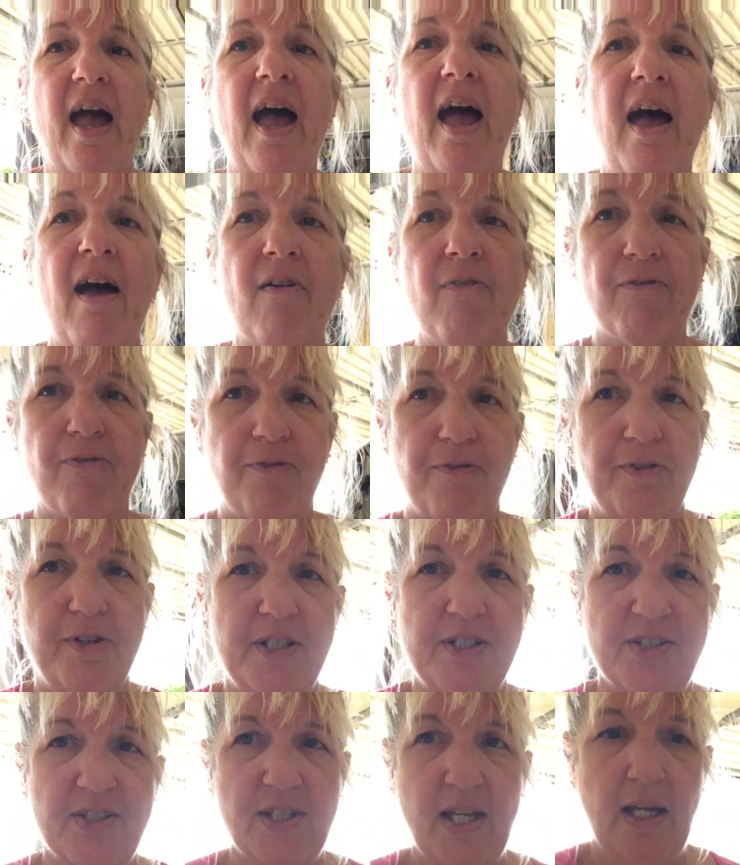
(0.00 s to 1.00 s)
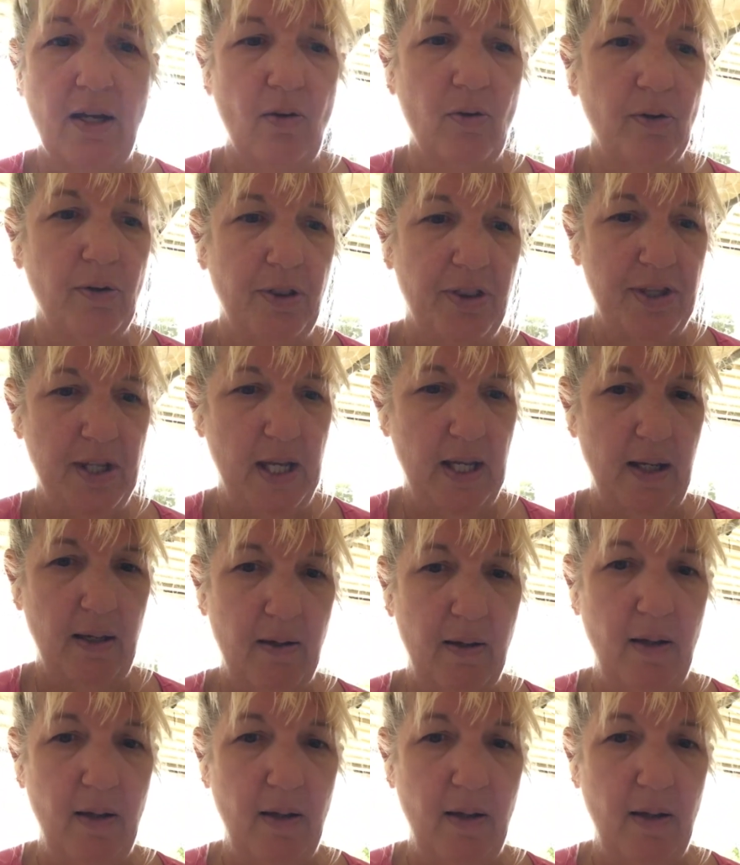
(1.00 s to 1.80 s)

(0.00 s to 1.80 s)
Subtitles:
every single thing.